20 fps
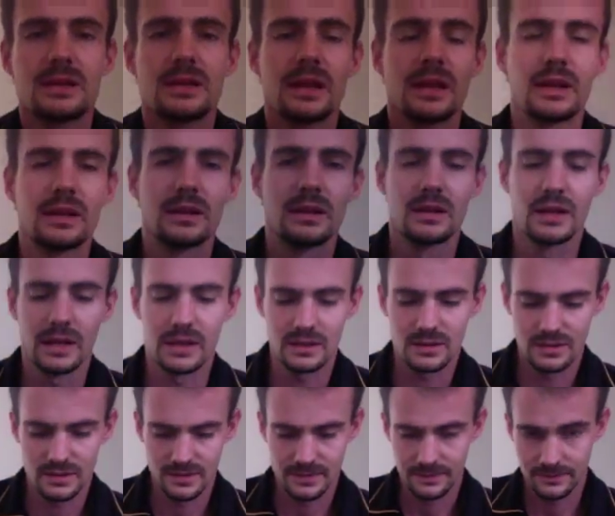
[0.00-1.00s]
that
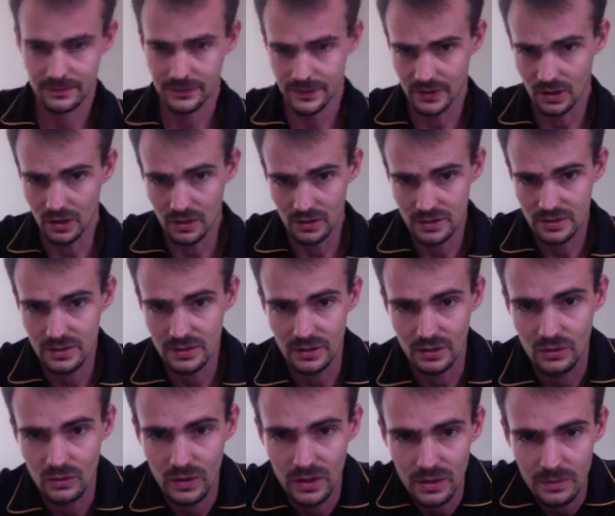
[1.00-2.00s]
go onto the
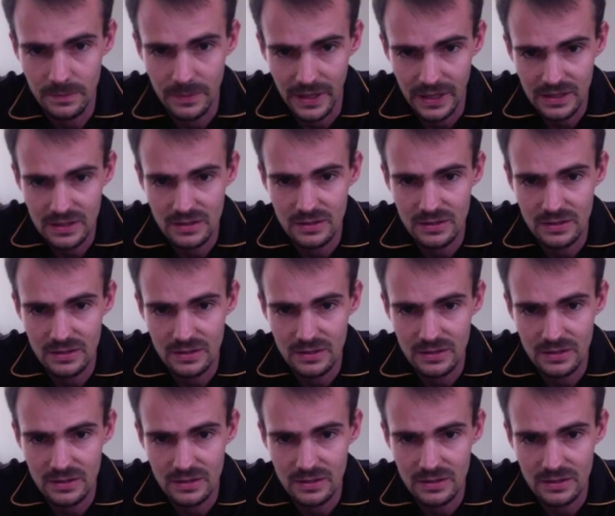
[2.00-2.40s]
coil packs,